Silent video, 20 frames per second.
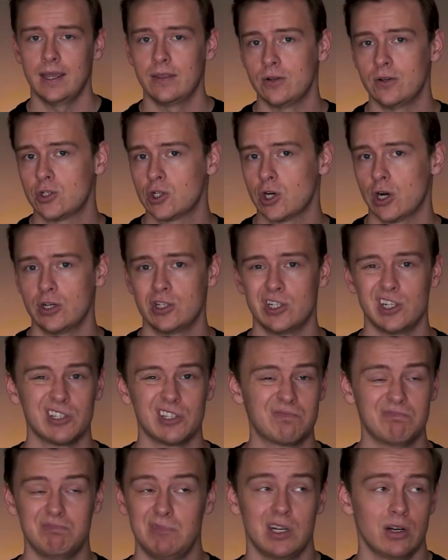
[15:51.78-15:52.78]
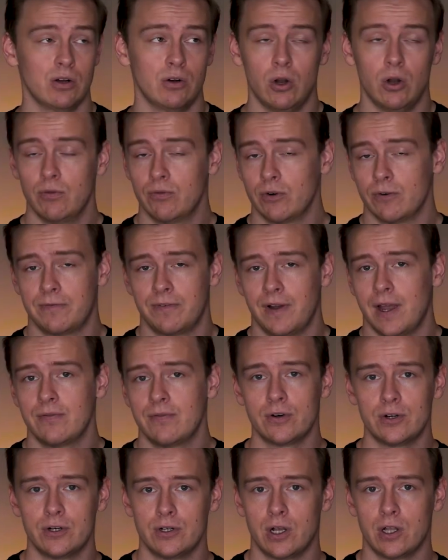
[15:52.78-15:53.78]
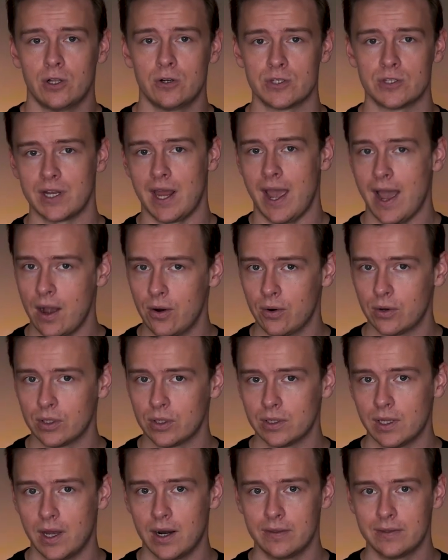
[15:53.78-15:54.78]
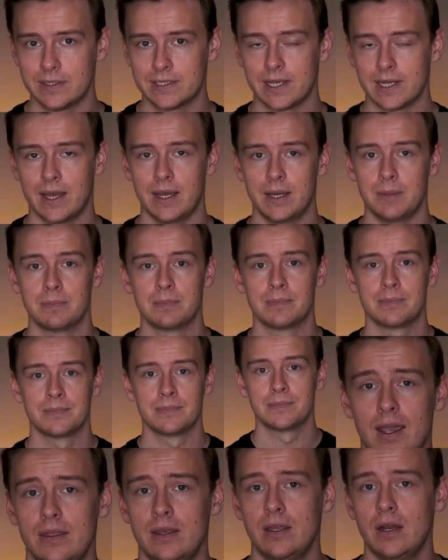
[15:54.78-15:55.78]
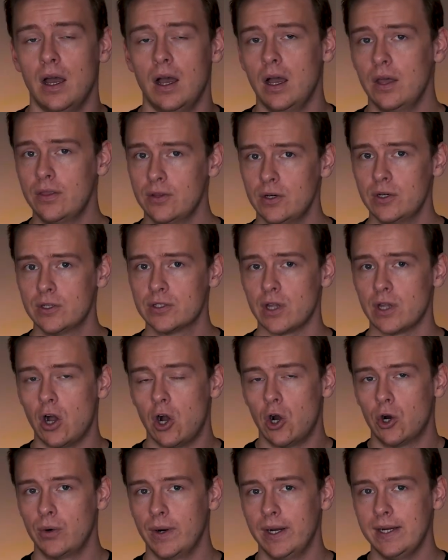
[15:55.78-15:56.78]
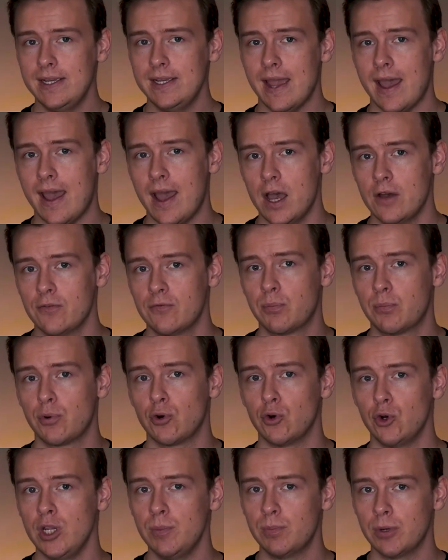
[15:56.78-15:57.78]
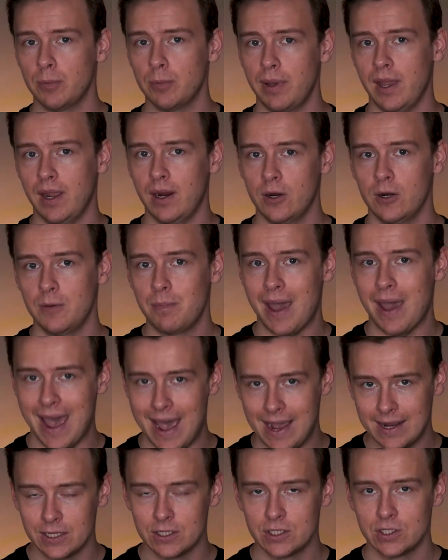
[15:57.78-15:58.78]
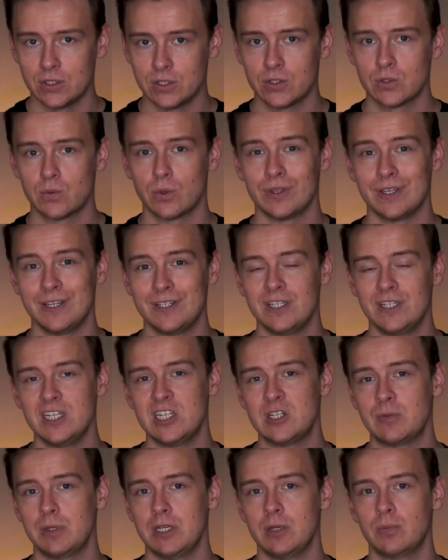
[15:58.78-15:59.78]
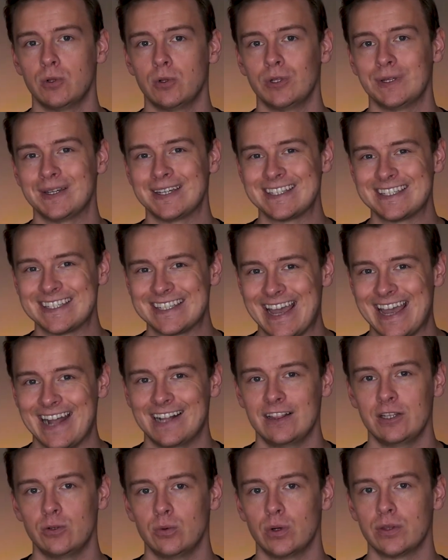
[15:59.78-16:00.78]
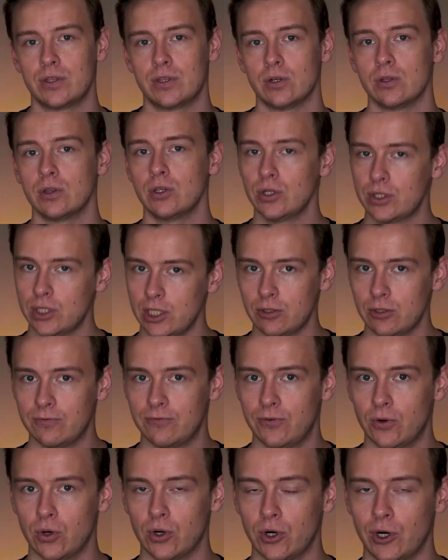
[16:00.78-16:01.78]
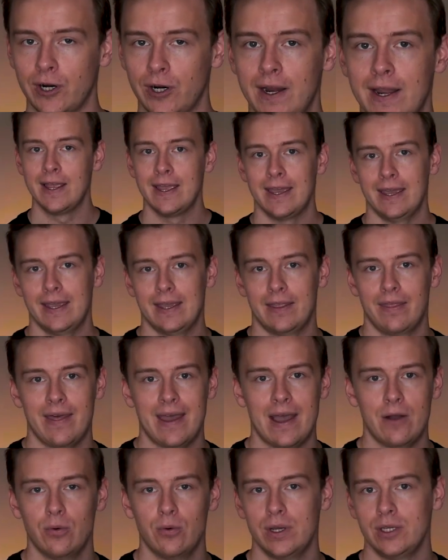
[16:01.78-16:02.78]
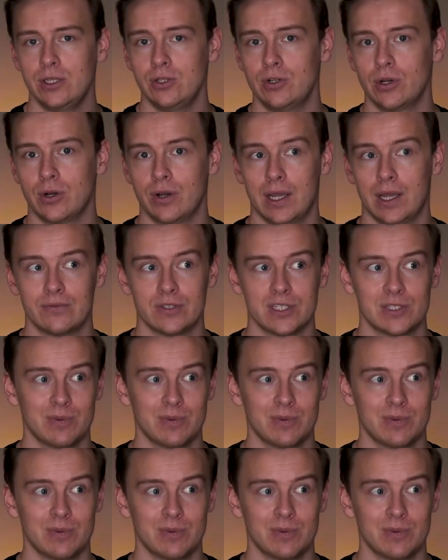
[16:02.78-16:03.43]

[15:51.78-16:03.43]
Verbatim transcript: and they're charging, you know, over five hundred dollars an hour a lot of the time. And then others already have pre-prepared packages where they teach people exactly what they're looking for, and that way you don't have to